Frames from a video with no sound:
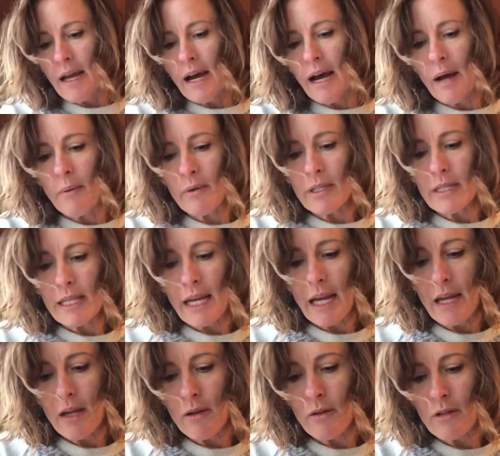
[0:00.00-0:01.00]
I will
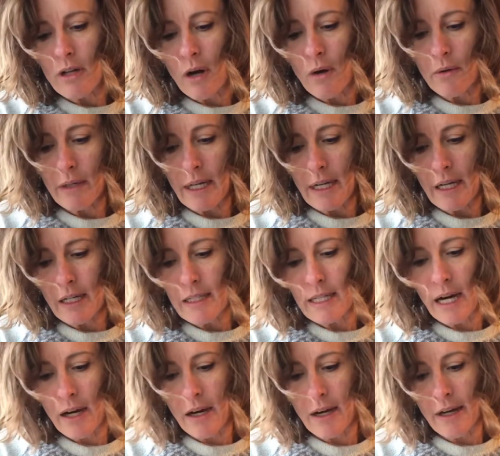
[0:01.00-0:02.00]
say you don't need a
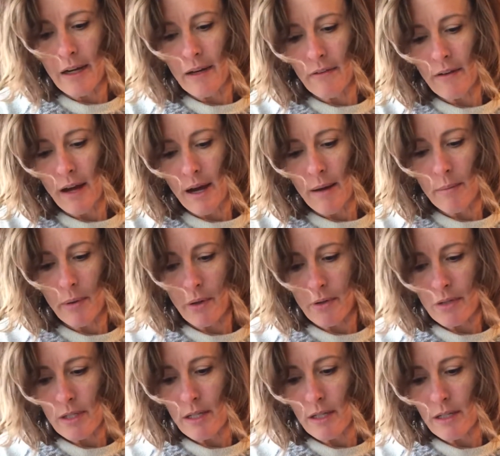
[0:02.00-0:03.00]
ton of
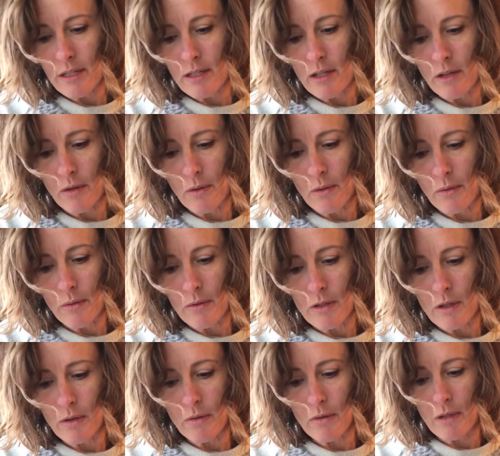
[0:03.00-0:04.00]
compost to
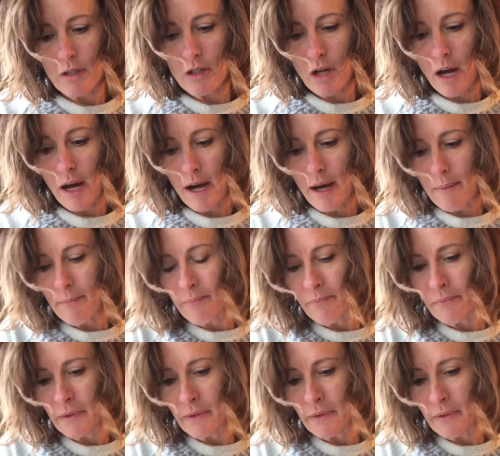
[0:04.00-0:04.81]
do the job.